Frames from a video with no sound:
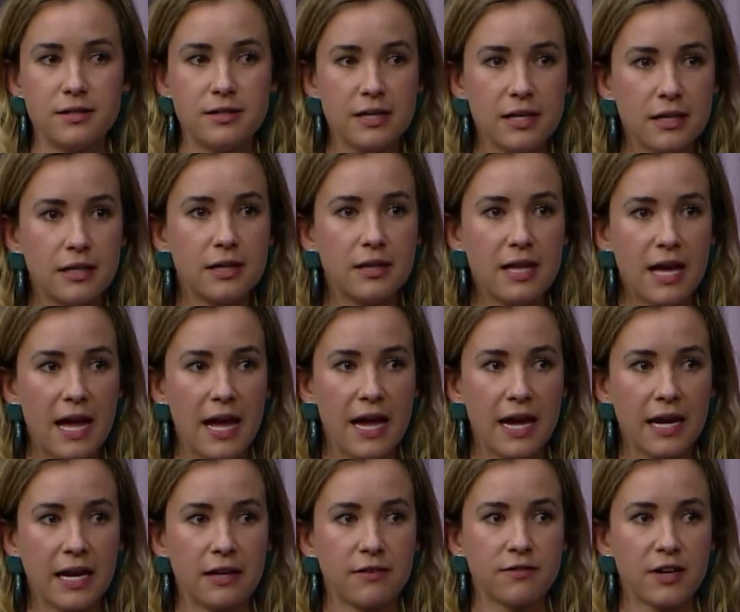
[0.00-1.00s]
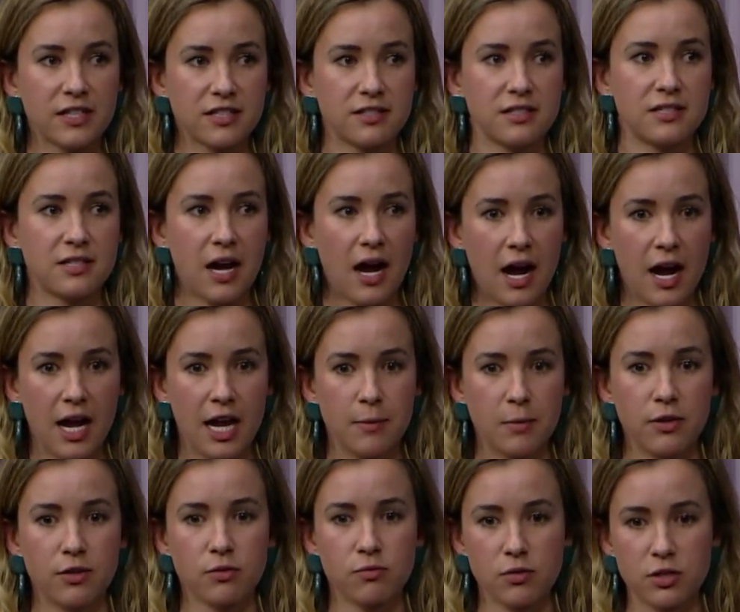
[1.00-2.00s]
Did they invest the
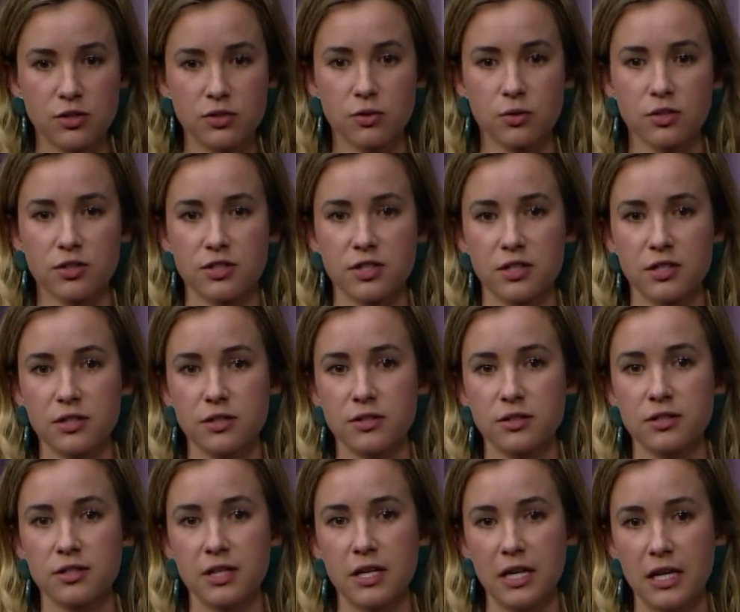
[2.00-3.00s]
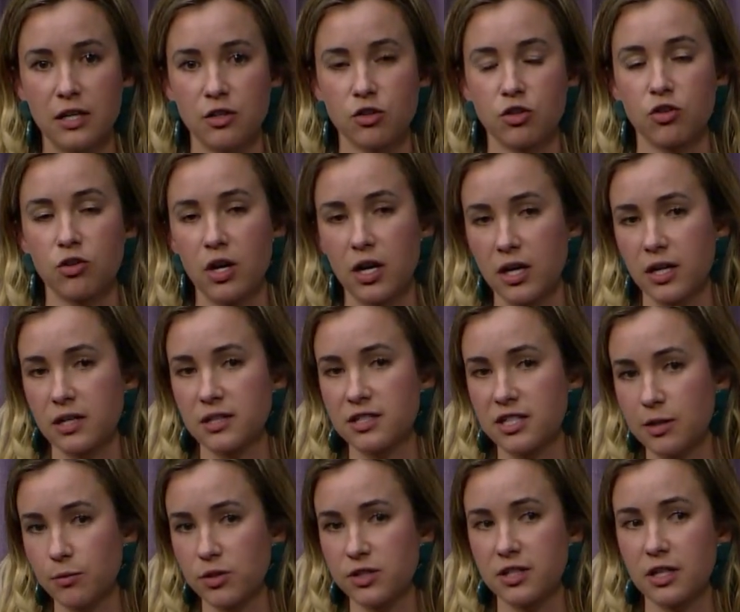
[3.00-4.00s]
time and the resources in creating a
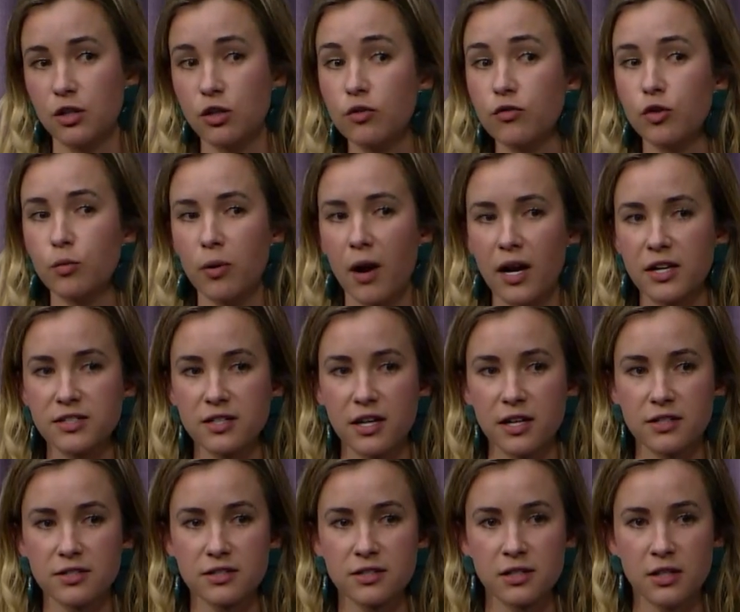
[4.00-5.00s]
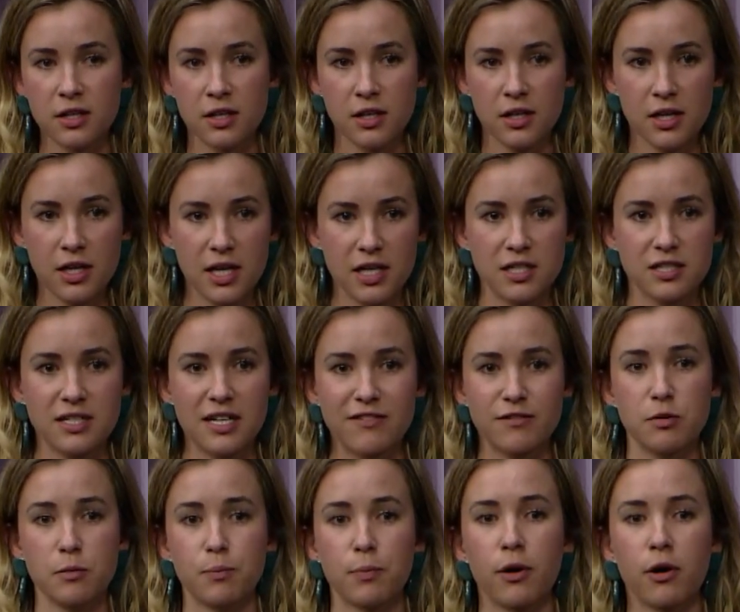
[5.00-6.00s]
seamless interview process? It doesn't
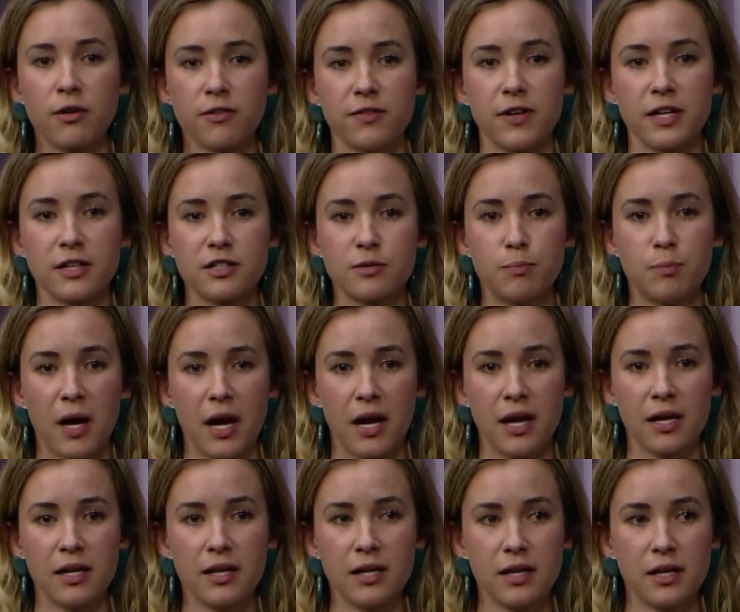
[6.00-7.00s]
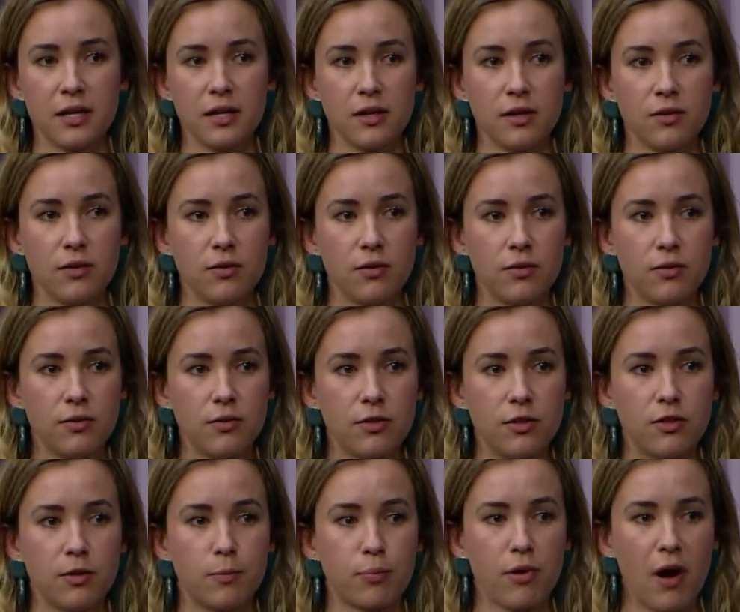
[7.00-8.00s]
have to be perfect, but
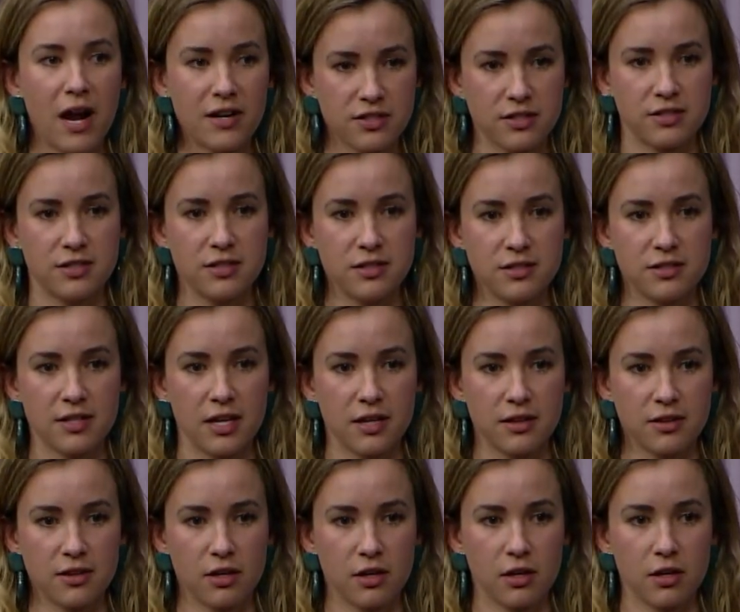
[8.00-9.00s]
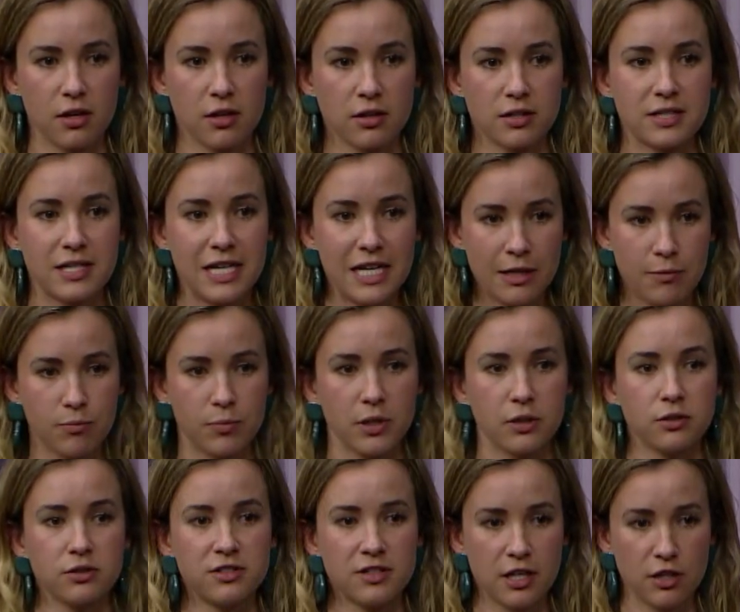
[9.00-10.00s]
the processes that their team
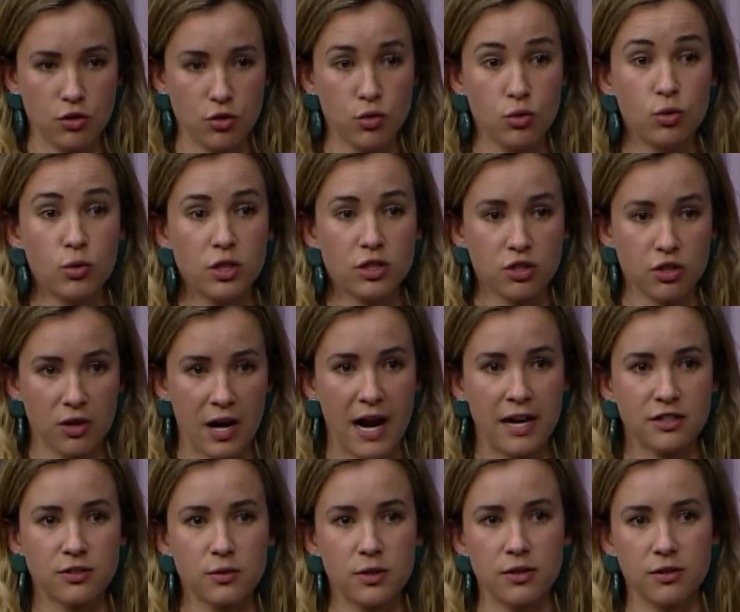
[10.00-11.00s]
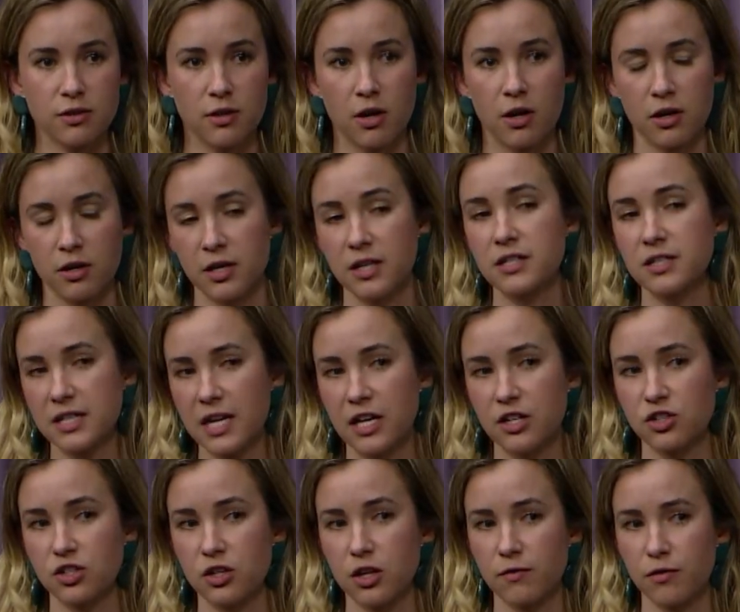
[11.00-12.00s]
builds that you interact with are an
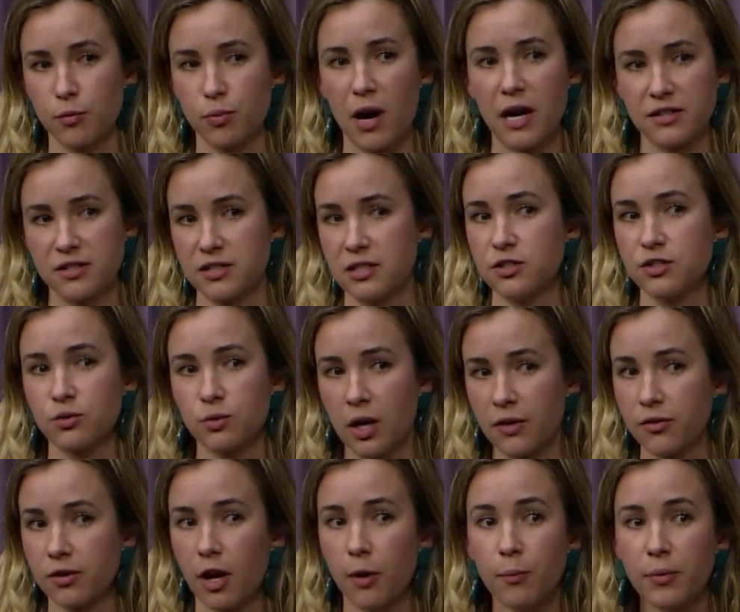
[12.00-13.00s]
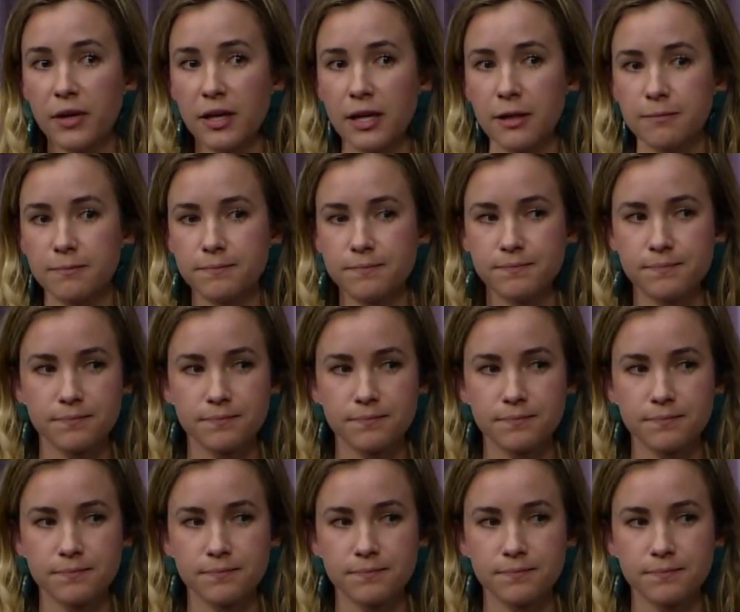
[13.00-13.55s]
indication of the processes throughout the company.